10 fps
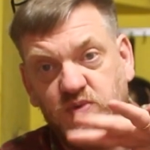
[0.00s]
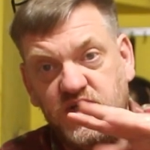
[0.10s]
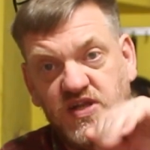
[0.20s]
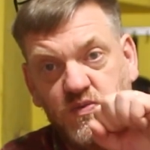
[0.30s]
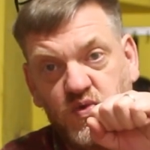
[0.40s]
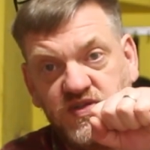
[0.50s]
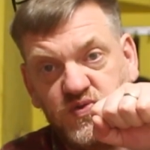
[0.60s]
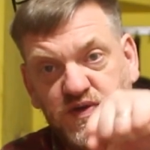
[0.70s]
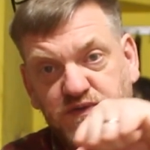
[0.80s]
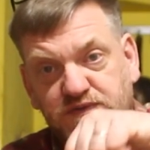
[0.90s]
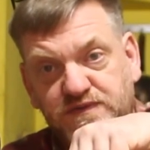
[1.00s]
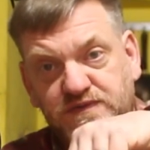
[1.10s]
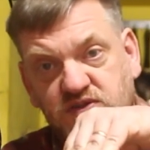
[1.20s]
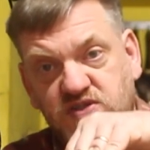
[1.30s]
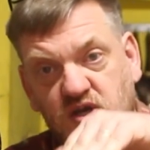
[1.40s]
What you don't want is all your
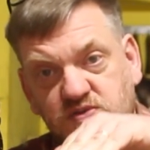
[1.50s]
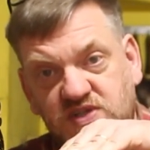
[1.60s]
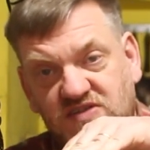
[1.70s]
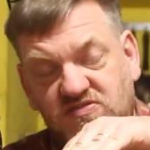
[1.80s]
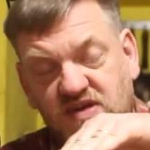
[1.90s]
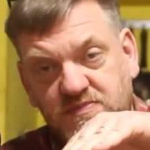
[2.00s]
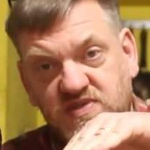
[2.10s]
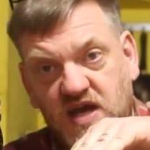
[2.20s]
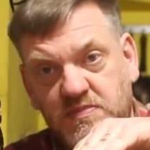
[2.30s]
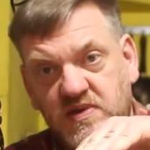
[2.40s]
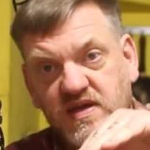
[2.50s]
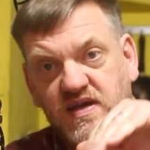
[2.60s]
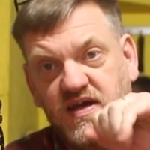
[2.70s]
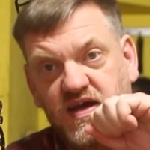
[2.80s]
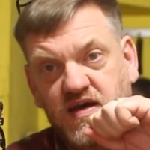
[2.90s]
toes cramped up,
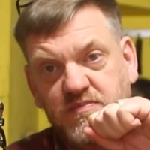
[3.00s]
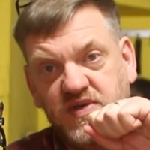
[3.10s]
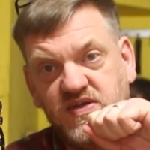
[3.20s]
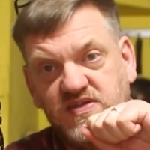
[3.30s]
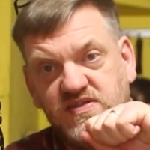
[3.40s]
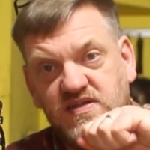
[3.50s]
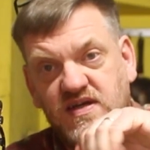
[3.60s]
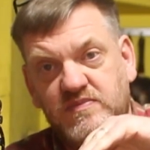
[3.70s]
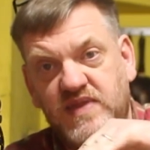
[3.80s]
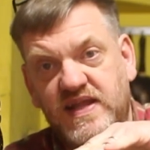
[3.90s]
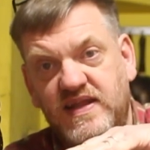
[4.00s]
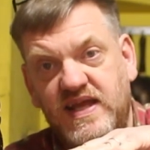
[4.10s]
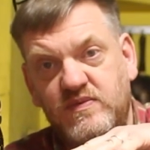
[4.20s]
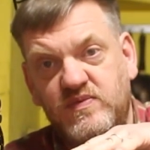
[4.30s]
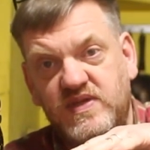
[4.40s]
because then
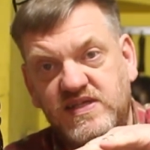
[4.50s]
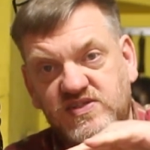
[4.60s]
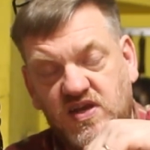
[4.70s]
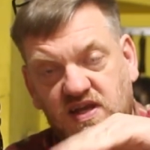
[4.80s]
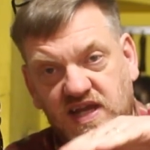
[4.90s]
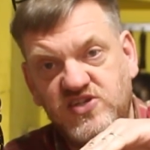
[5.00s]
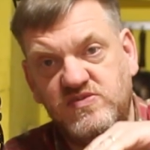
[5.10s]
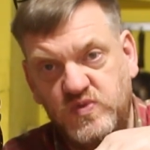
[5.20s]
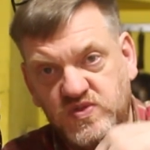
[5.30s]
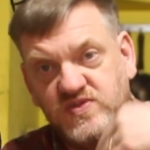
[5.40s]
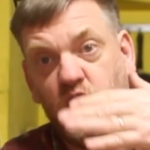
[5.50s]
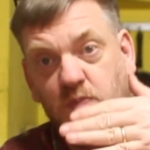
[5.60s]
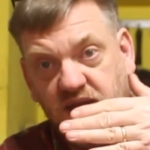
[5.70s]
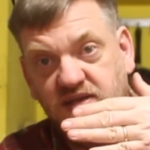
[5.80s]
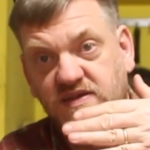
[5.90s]
the circulation will
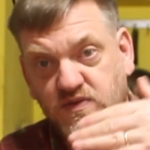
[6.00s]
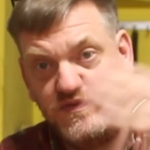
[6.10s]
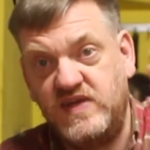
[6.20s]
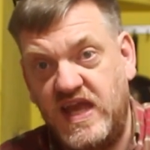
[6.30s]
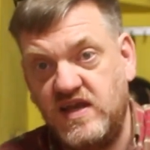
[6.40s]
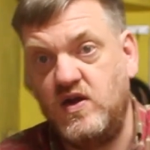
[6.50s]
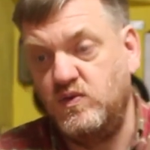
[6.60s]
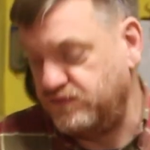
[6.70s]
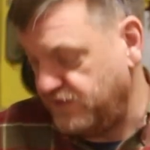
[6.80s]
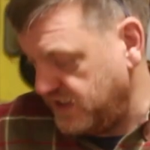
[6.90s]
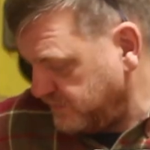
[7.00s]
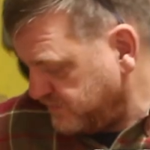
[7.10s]
stop and you'll get cold feet.